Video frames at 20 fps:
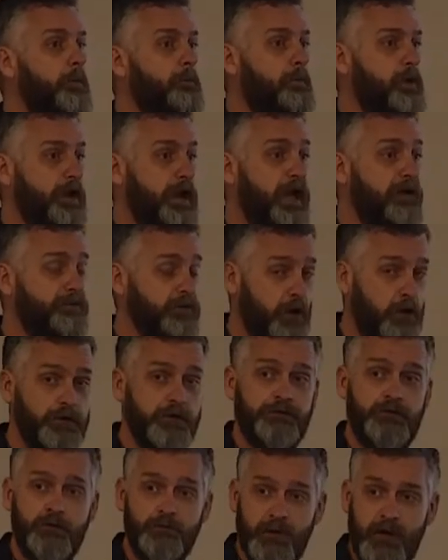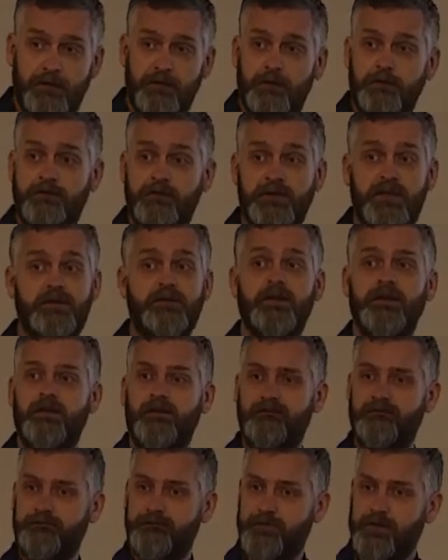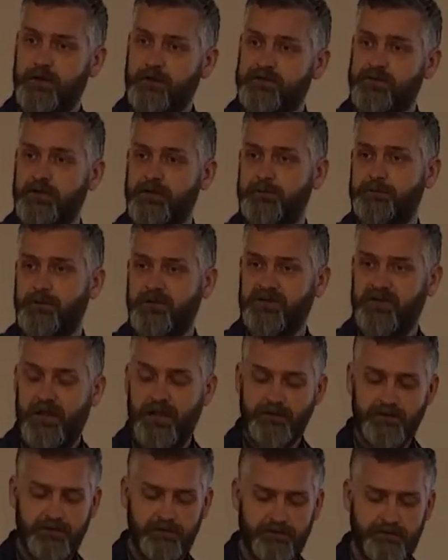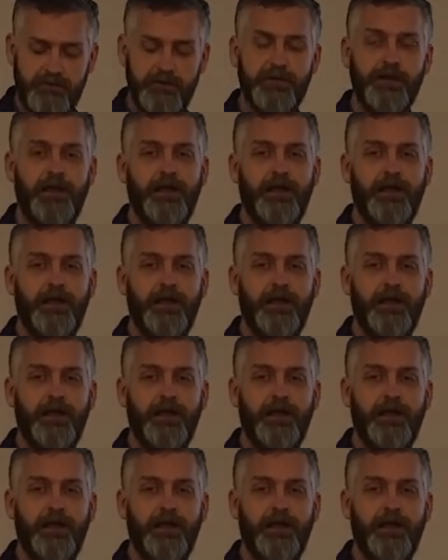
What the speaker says: but I've known a few mothers, again, fiercely protective.